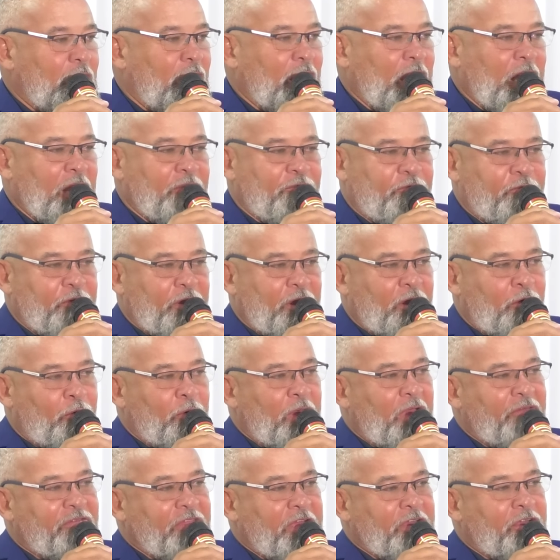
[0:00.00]
At Vere,
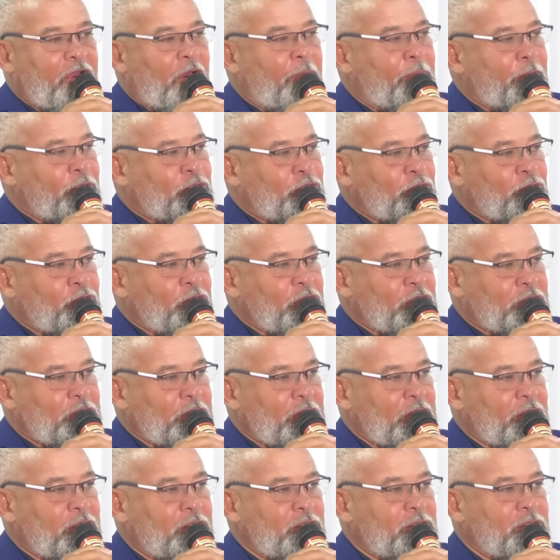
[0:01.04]
we have that
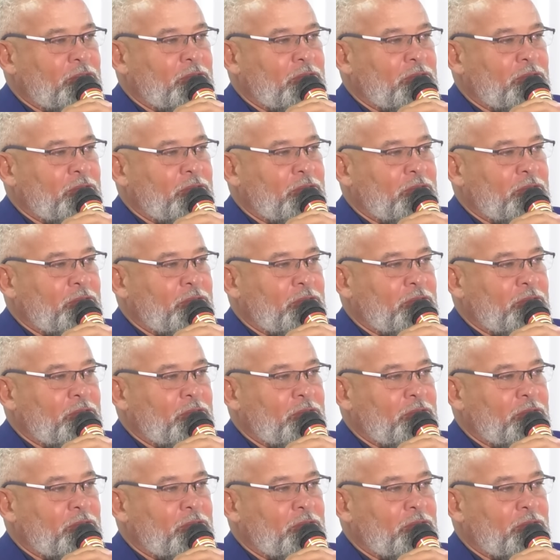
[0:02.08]
opportunity.